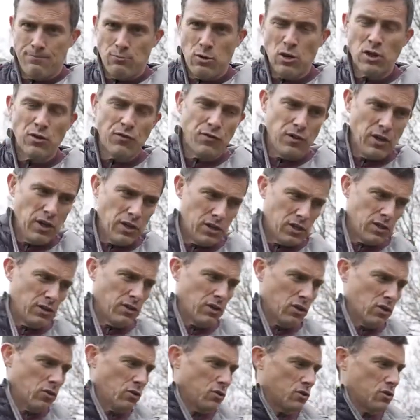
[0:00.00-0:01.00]
which version of
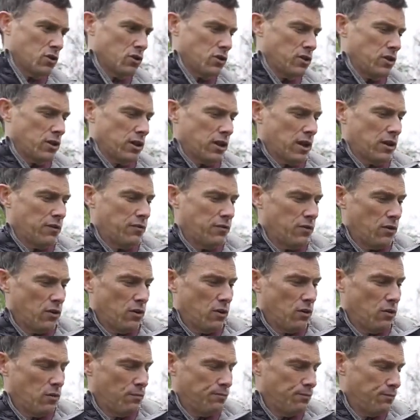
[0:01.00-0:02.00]
the Corsa should you go
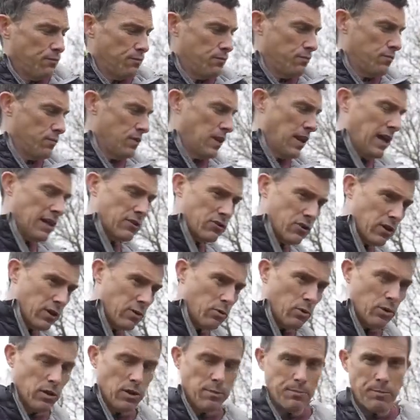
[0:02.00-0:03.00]
for? The
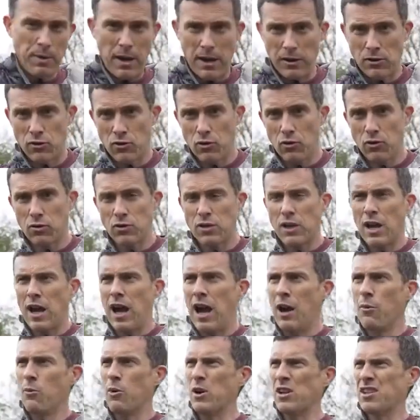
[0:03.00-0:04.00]
electric, one of the petrols,
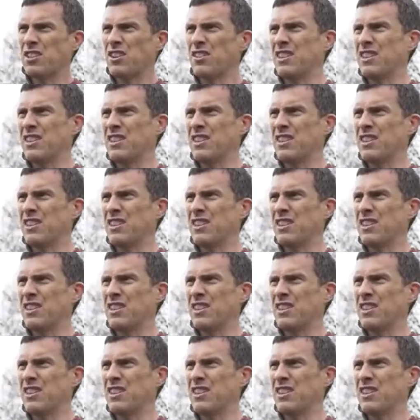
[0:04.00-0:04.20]
and which